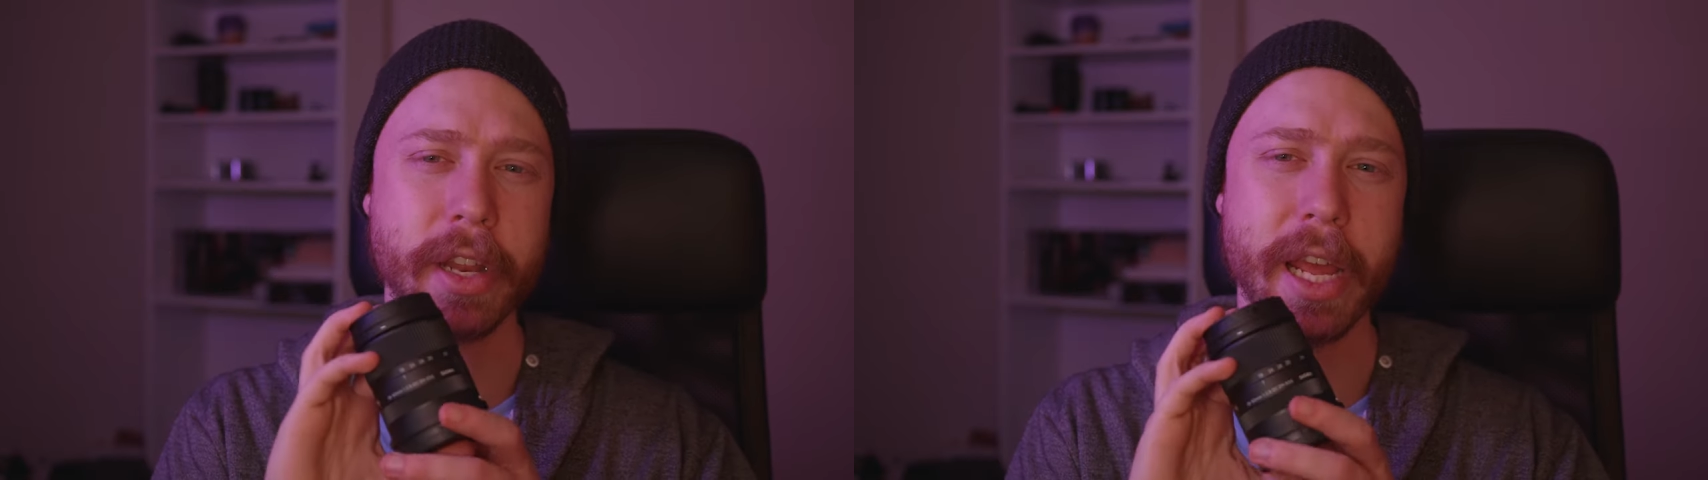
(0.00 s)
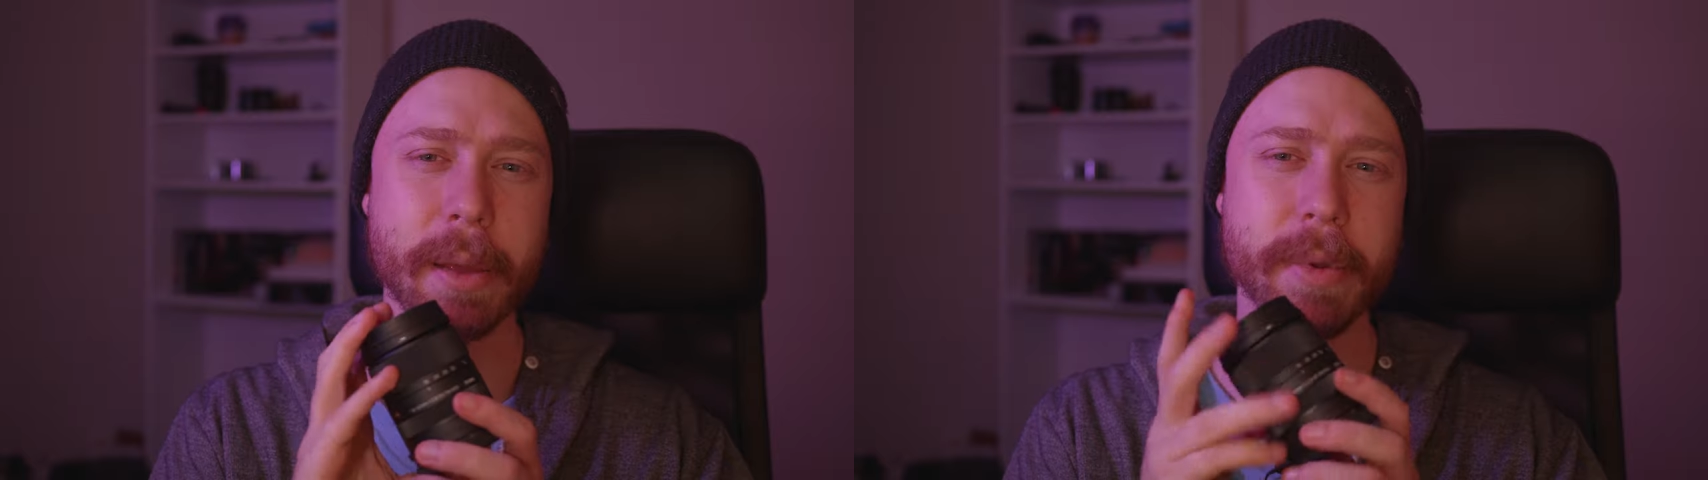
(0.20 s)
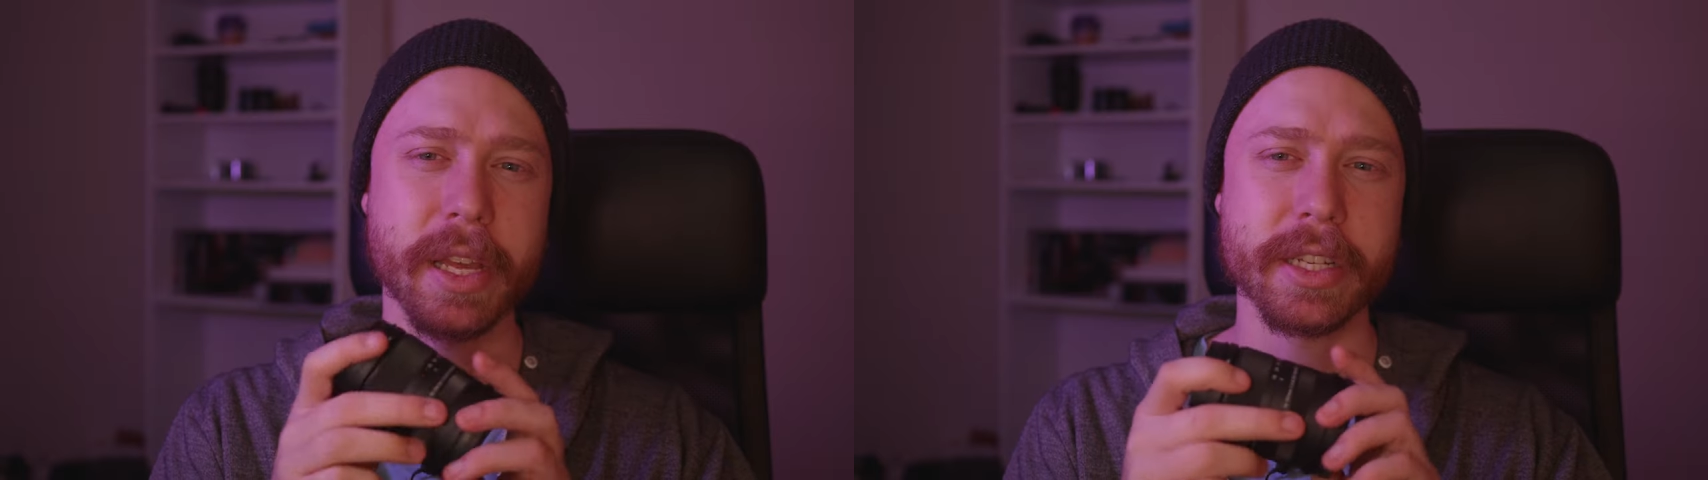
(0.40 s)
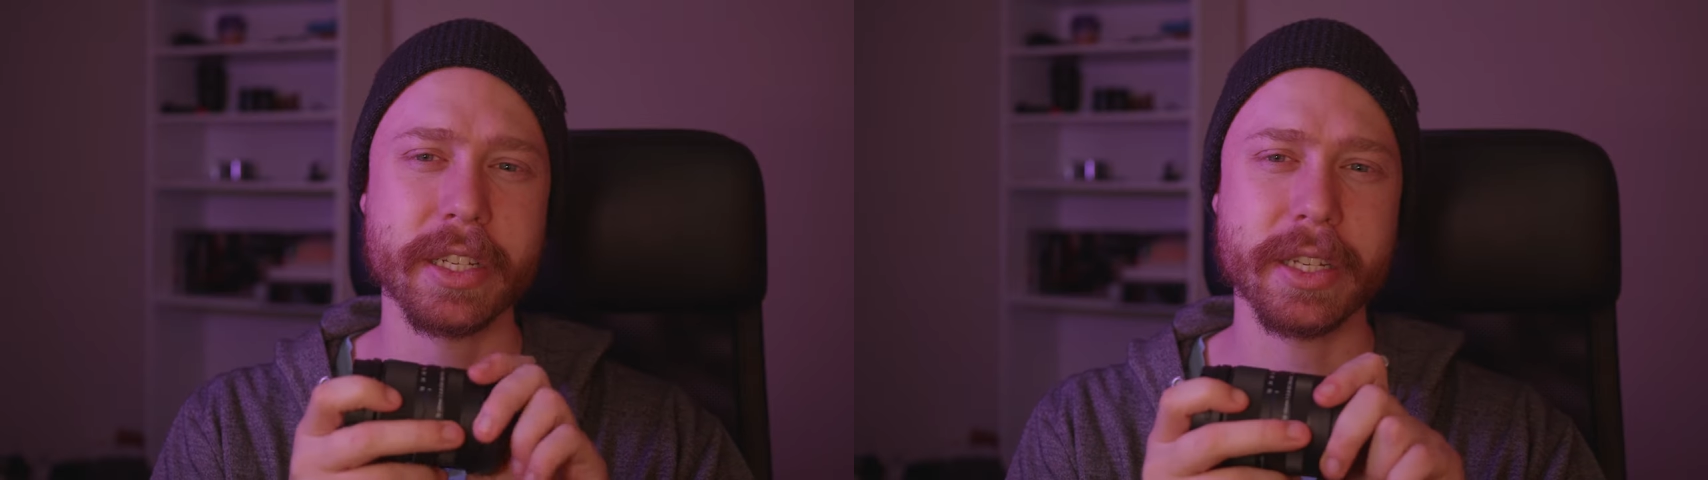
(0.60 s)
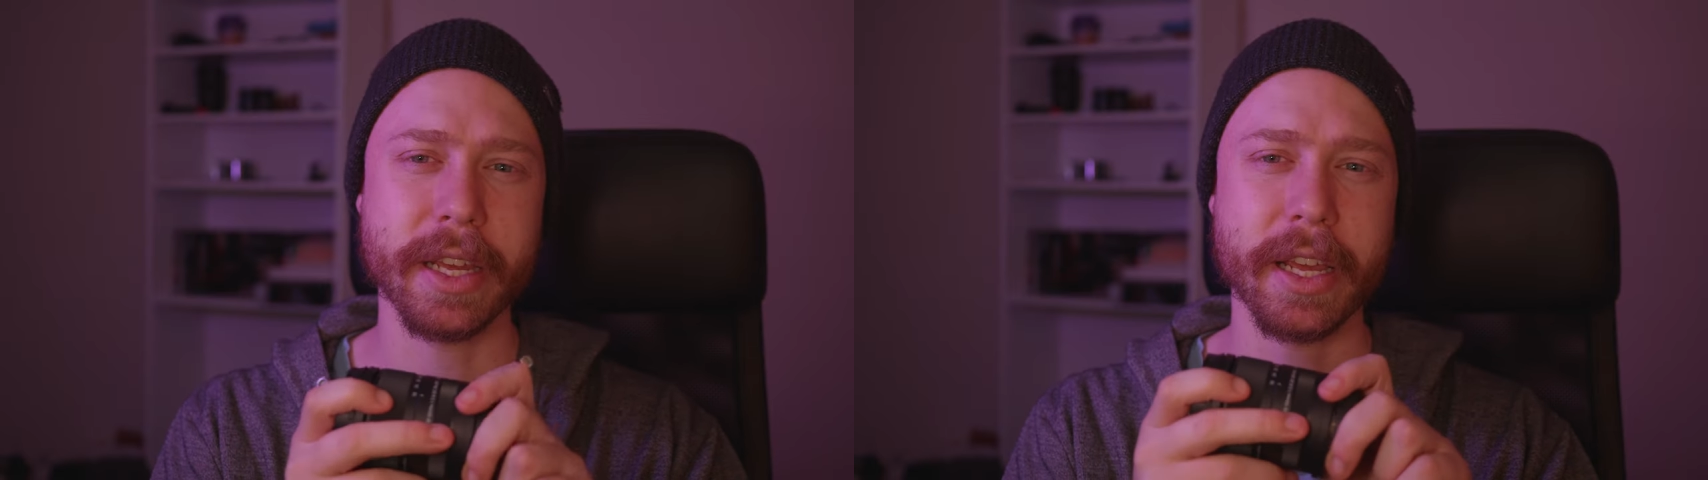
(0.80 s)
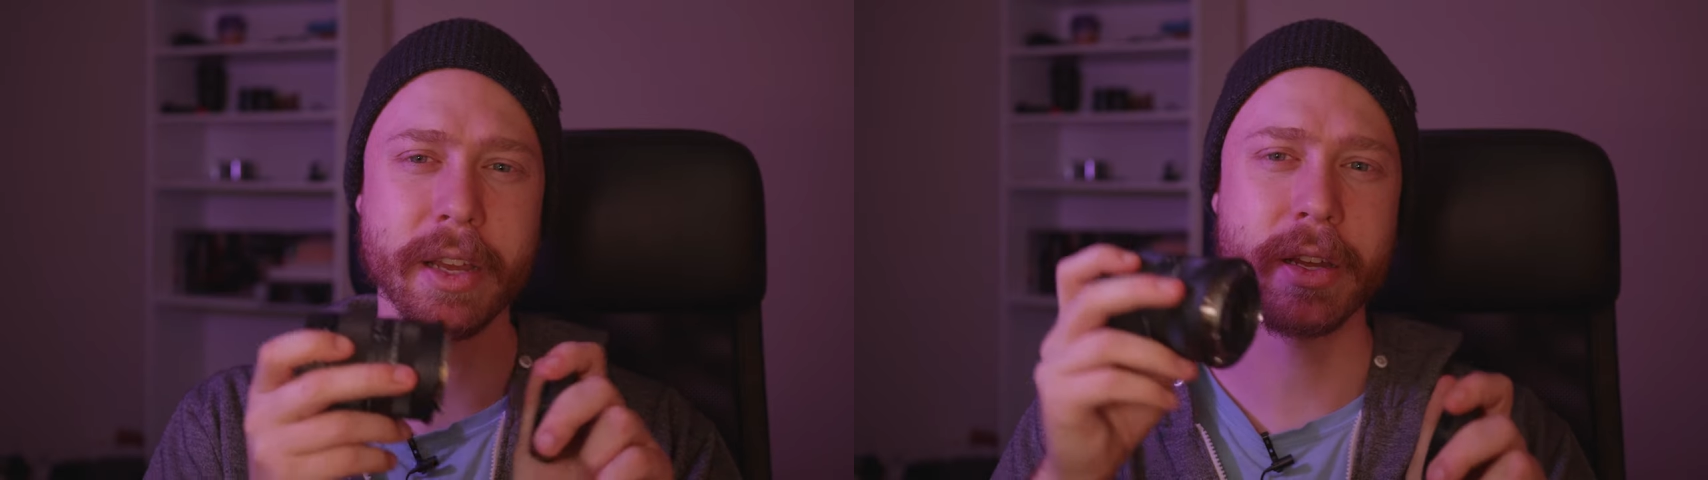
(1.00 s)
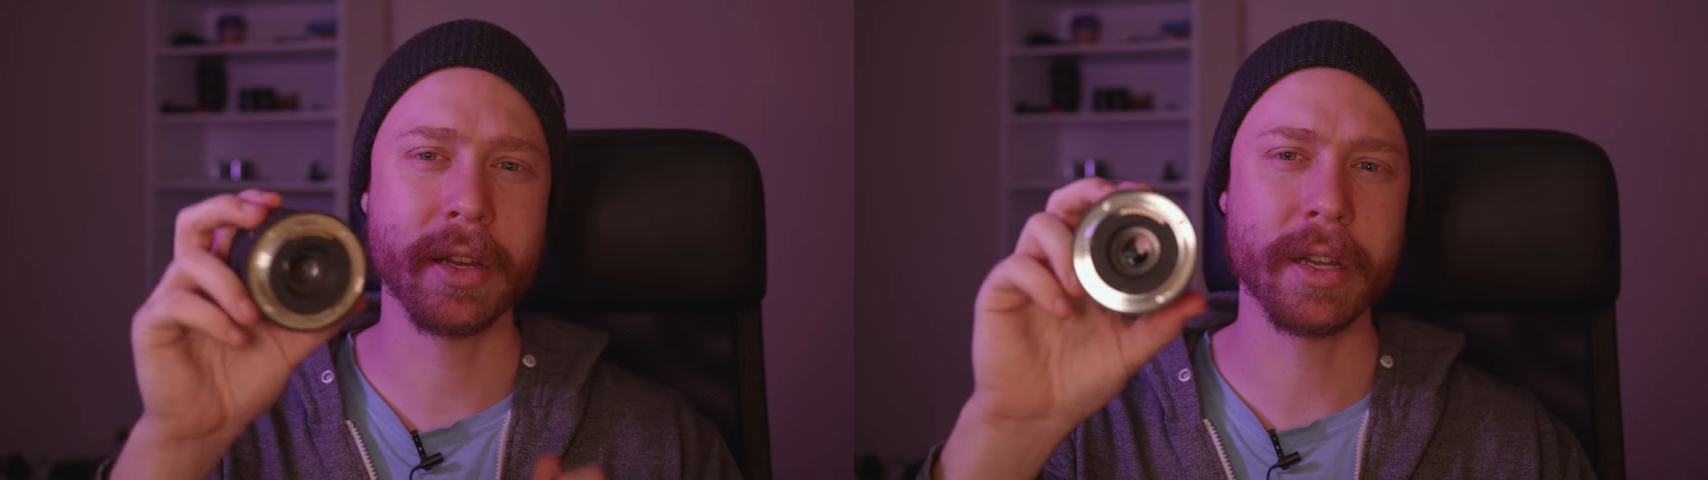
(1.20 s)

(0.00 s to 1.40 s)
an APS-C